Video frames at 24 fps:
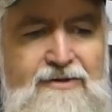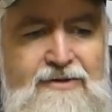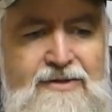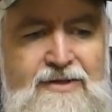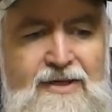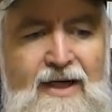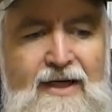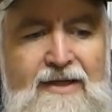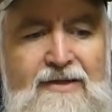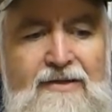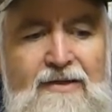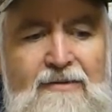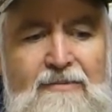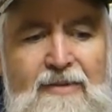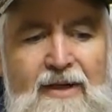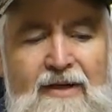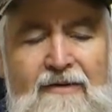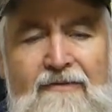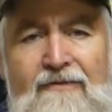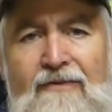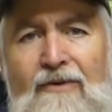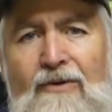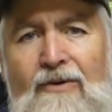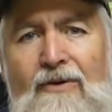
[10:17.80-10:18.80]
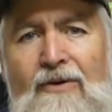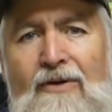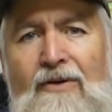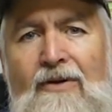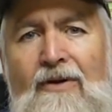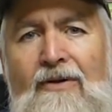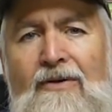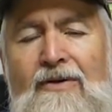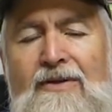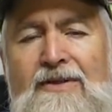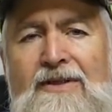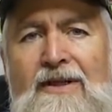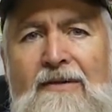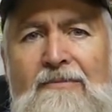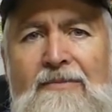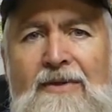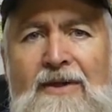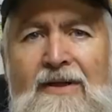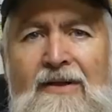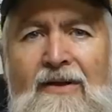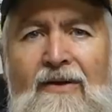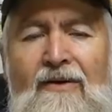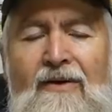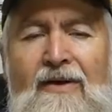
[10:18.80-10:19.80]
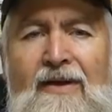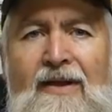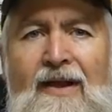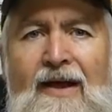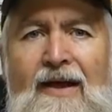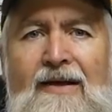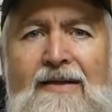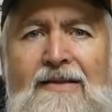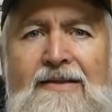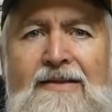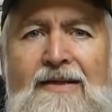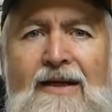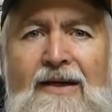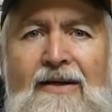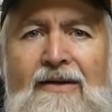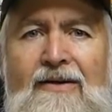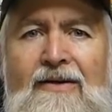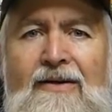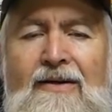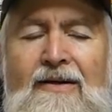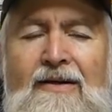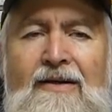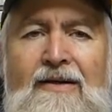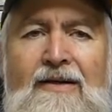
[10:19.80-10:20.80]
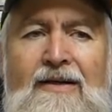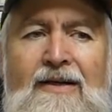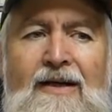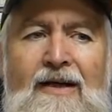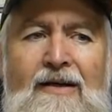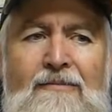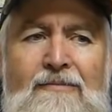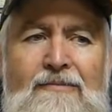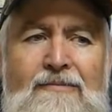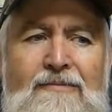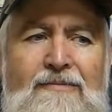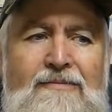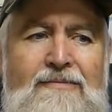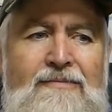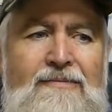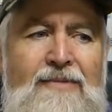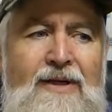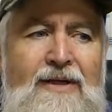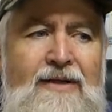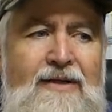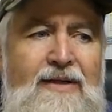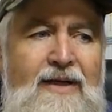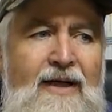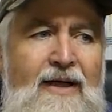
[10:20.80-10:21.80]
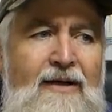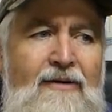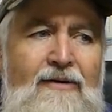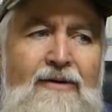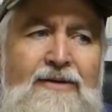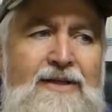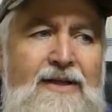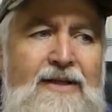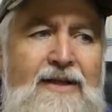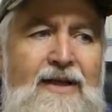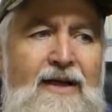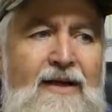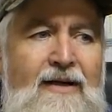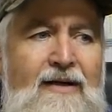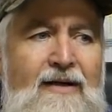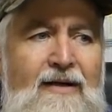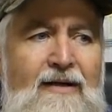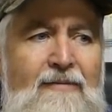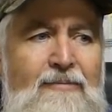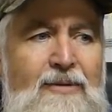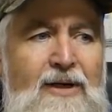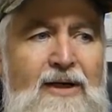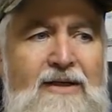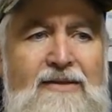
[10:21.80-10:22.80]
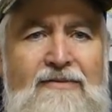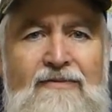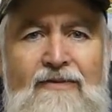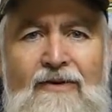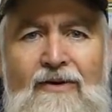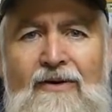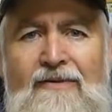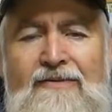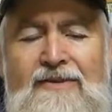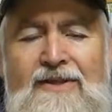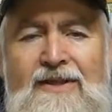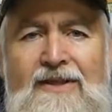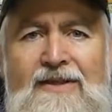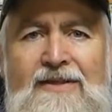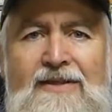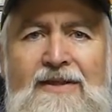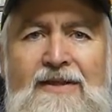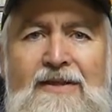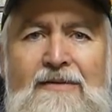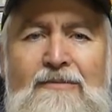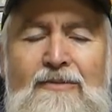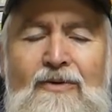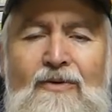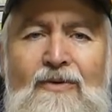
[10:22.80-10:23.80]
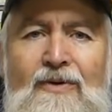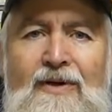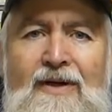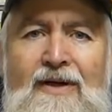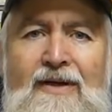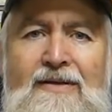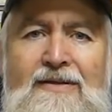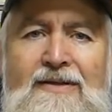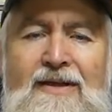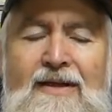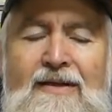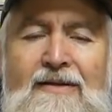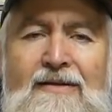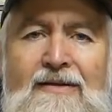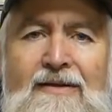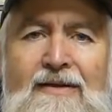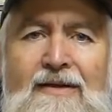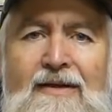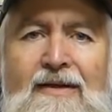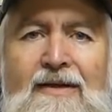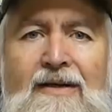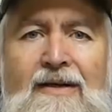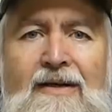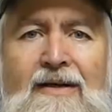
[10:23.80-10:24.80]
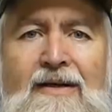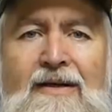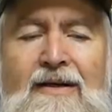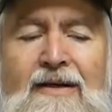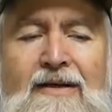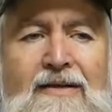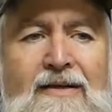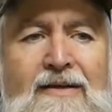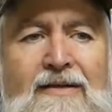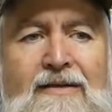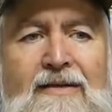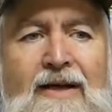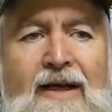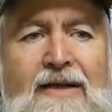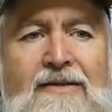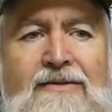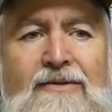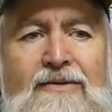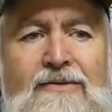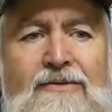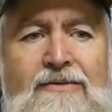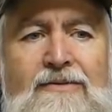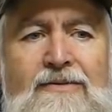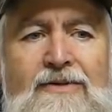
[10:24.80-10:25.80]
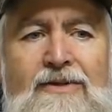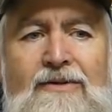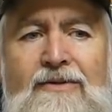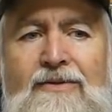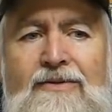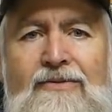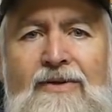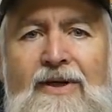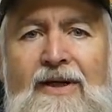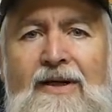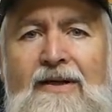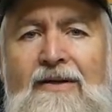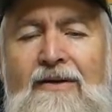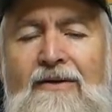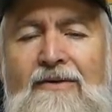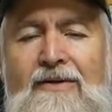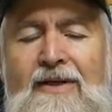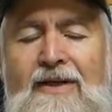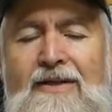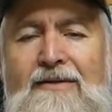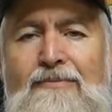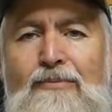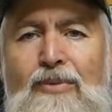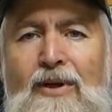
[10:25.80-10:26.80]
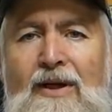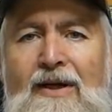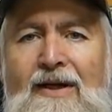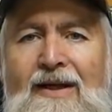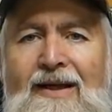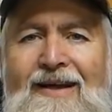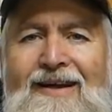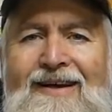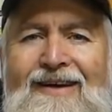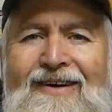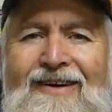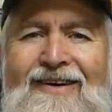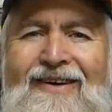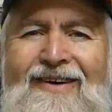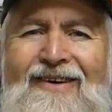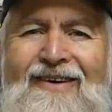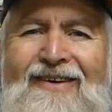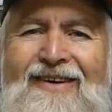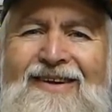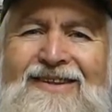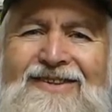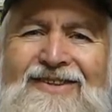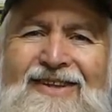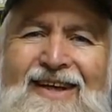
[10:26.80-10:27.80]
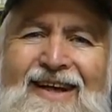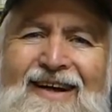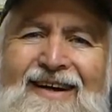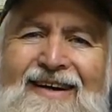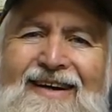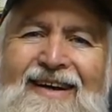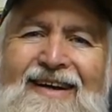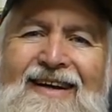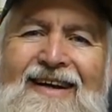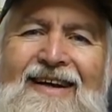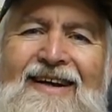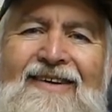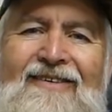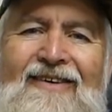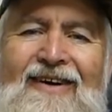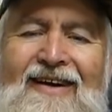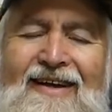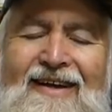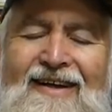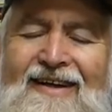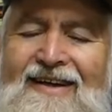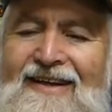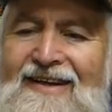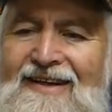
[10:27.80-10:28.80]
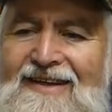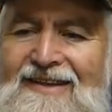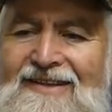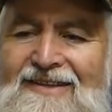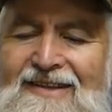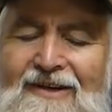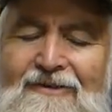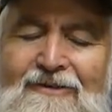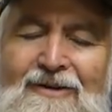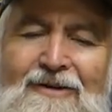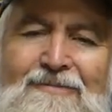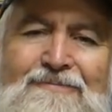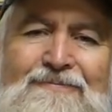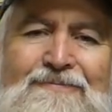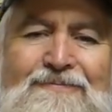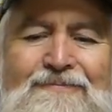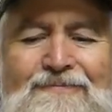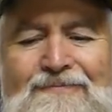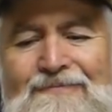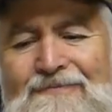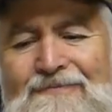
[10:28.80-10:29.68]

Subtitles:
stayed till about 4 o'clock or something like that. So, but yeah, I was in there at 5:30, 6 in the morning, and so that till 2 or 3 o'clock. That's plenty on a Saturday anyway. So